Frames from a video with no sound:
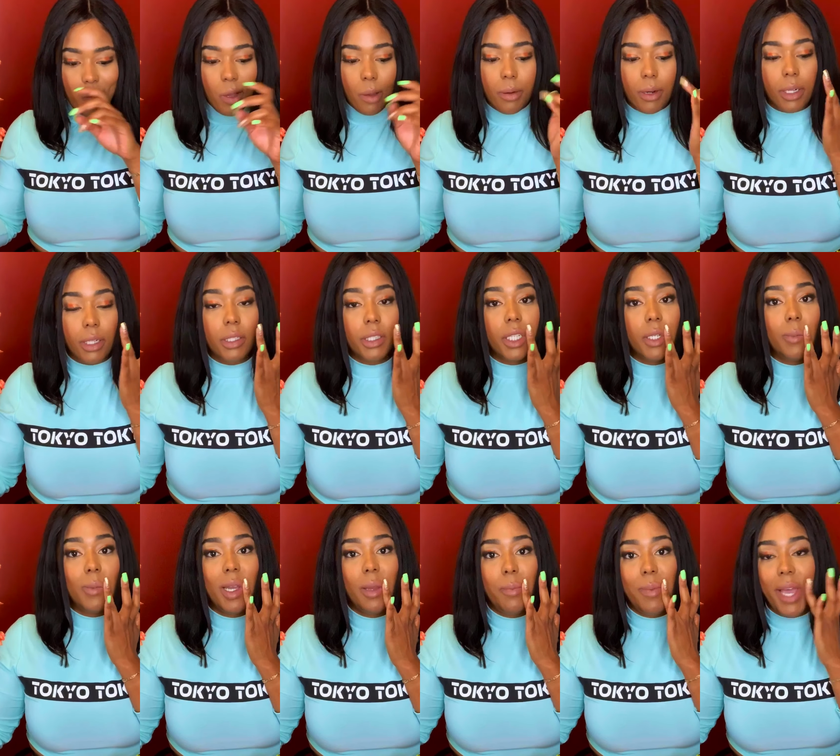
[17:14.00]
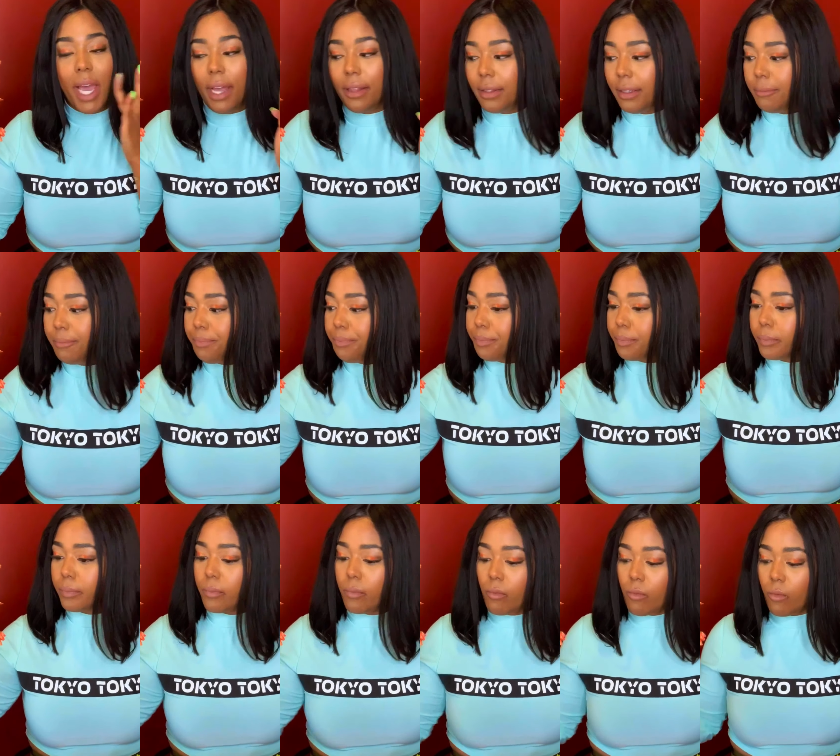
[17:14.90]
I'm gonna clear my palate,
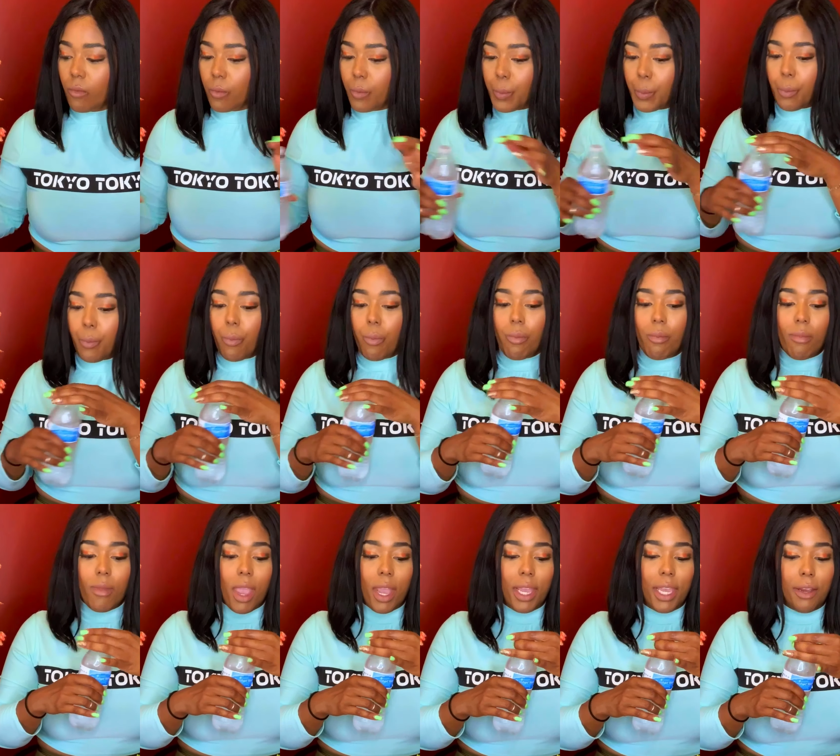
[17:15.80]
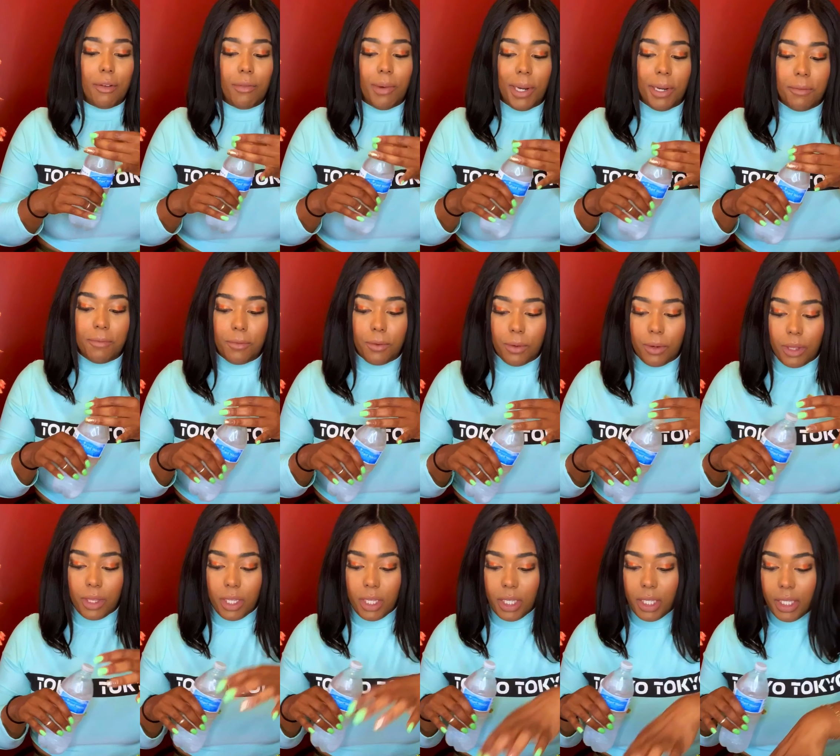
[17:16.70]
get ready for
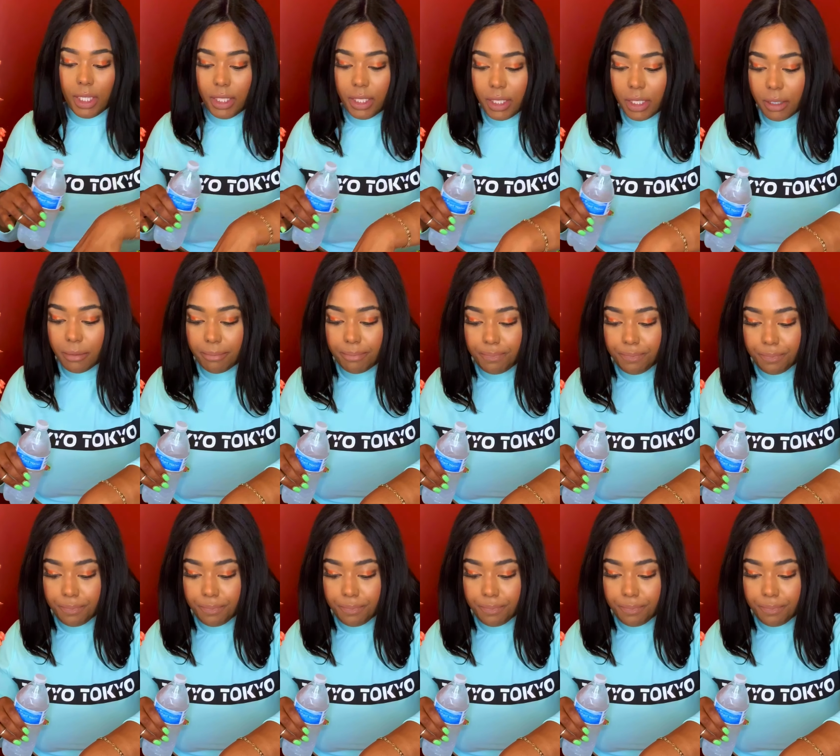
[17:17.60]
these